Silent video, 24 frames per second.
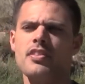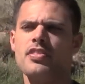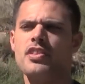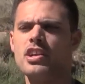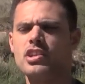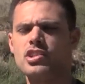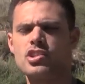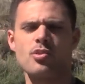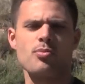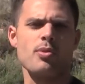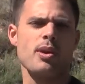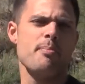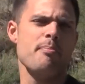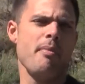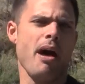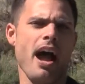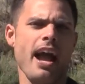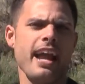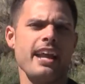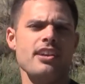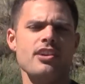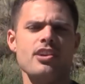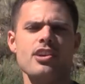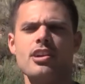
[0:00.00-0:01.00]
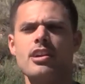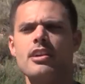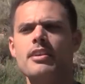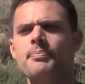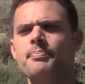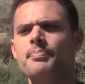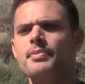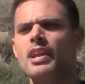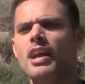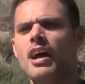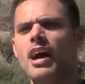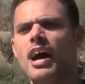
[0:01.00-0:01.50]
There's a reminder
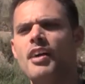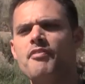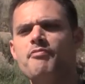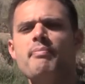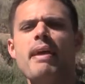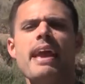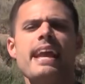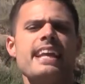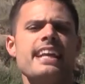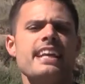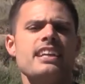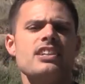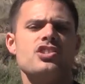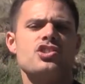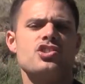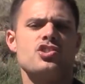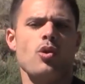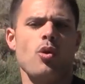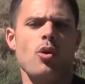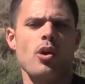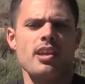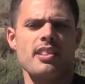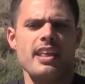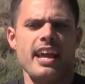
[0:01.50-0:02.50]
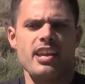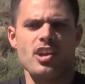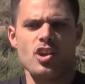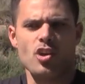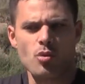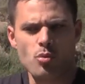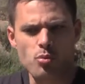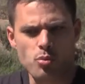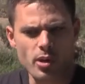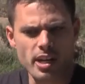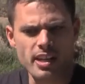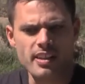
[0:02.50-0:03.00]
of making sure that
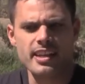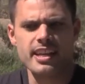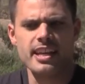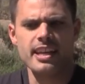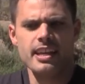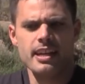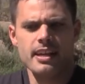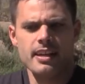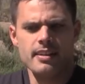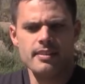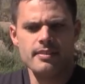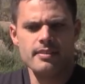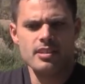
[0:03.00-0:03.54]
you're really